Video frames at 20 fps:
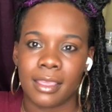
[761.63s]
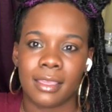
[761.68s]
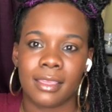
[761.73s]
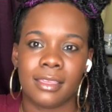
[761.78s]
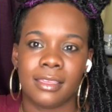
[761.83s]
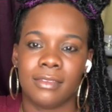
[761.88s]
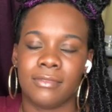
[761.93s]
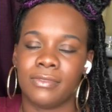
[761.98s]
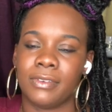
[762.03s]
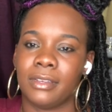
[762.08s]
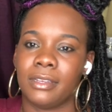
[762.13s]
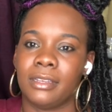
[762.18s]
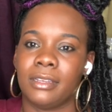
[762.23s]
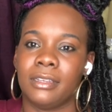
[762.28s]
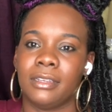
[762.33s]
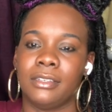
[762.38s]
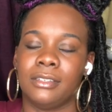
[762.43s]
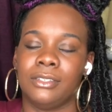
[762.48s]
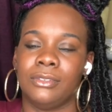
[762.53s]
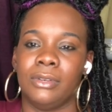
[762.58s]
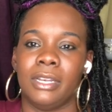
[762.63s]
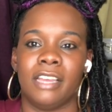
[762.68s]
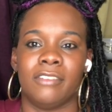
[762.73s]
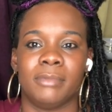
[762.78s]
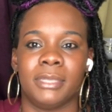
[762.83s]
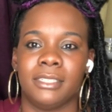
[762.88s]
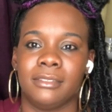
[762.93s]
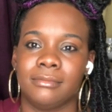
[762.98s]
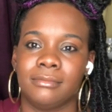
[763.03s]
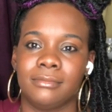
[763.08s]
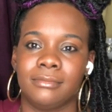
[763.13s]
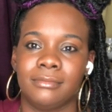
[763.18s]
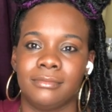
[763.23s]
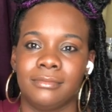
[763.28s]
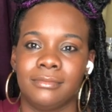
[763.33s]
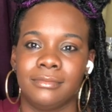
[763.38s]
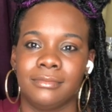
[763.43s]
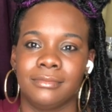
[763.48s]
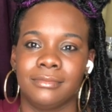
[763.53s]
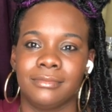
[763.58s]
Either you love me
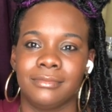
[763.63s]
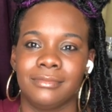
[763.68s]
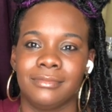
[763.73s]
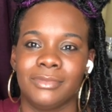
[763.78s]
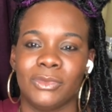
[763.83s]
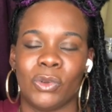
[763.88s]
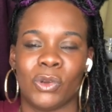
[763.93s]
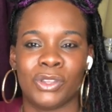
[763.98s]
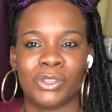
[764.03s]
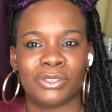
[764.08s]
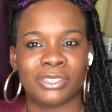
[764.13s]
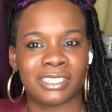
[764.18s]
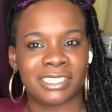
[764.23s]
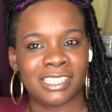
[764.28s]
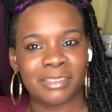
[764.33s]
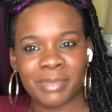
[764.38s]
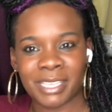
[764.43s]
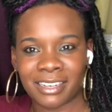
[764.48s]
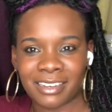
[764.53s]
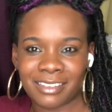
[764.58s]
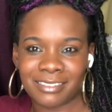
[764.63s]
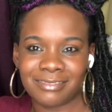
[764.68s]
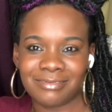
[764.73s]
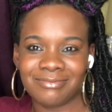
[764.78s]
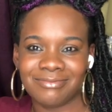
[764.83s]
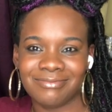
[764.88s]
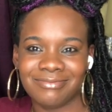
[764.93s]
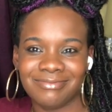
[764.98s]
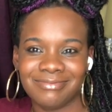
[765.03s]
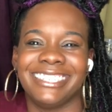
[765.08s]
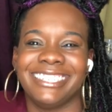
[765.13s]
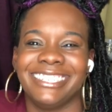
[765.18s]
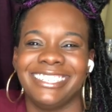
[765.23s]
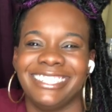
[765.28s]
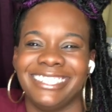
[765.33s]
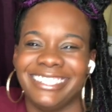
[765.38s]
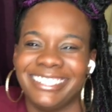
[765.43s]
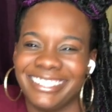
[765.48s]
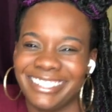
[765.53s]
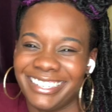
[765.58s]
or you just leave me
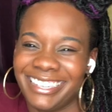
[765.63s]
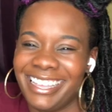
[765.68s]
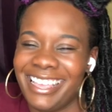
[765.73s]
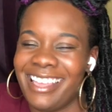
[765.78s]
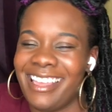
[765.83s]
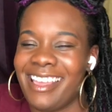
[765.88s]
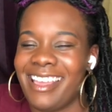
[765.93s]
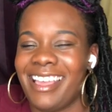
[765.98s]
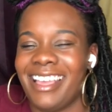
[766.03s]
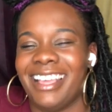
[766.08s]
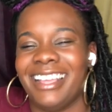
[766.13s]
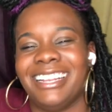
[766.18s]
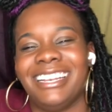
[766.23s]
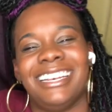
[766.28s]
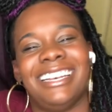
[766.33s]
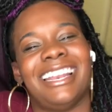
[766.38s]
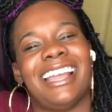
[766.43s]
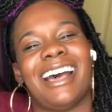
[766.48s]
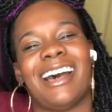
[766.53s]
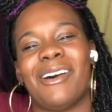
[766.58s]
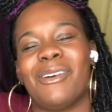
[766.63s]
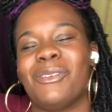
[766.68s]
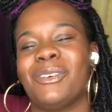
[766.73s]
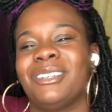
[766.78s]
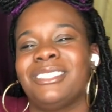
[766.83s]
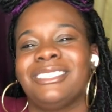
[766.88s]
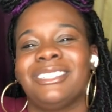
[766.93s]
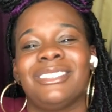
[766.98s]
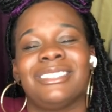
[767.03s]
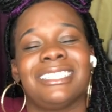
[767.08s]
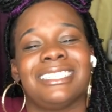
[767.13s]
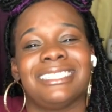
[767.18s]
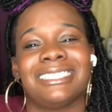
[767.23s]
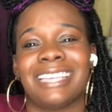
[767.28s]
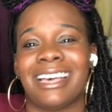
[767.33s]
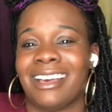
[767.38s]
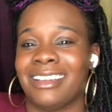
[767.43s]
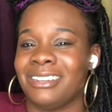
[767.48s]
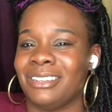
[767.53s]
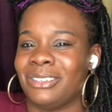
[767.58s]
alone. Nah, all jokes
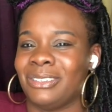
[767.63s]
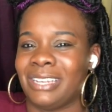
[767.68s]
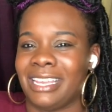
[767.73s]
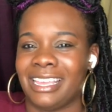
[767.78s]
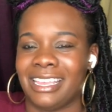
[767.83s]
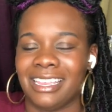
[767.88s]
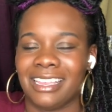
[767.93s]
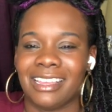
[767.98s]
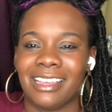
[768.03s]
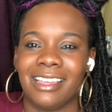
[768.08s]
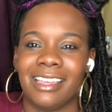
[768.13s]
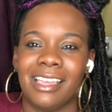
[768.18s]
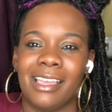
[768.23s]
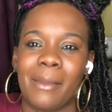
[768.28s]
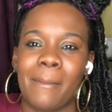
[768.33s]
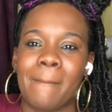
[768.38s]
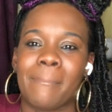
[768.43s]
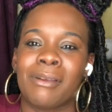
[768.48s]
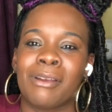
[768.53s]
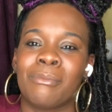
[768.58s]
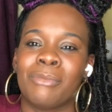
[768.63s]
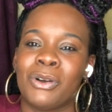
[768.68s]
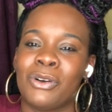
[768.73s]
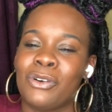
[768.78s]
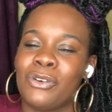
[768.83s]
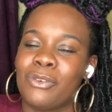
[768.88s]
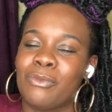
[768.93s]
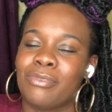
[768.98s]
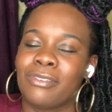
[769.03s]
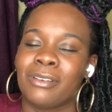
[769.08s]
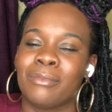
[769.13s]
aside though, like, promote.